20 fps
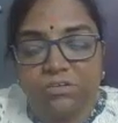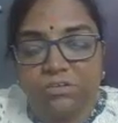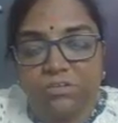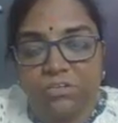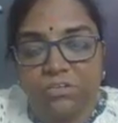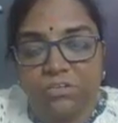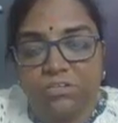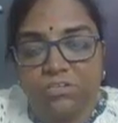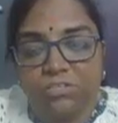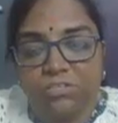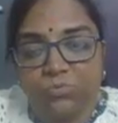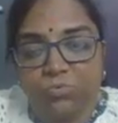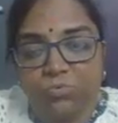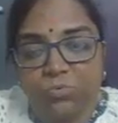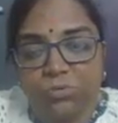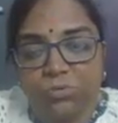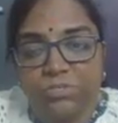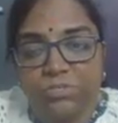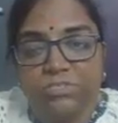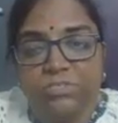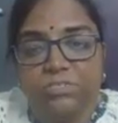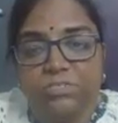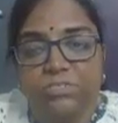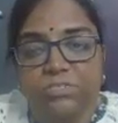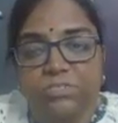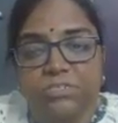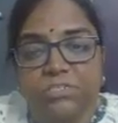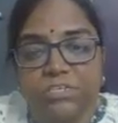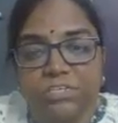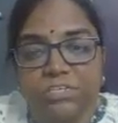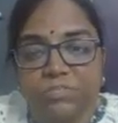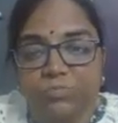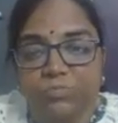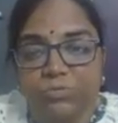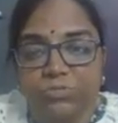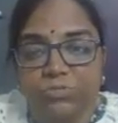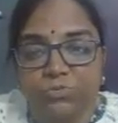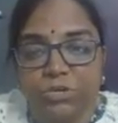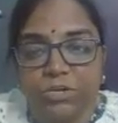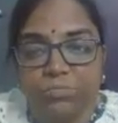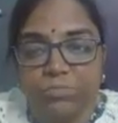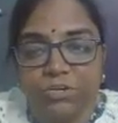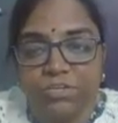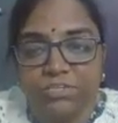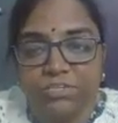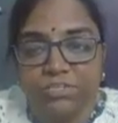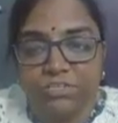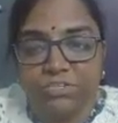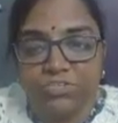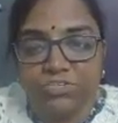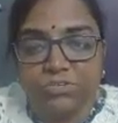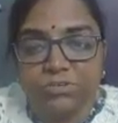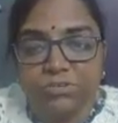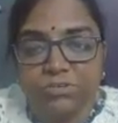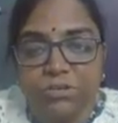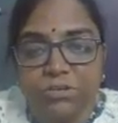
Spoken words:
it involves dsp2 hybridization.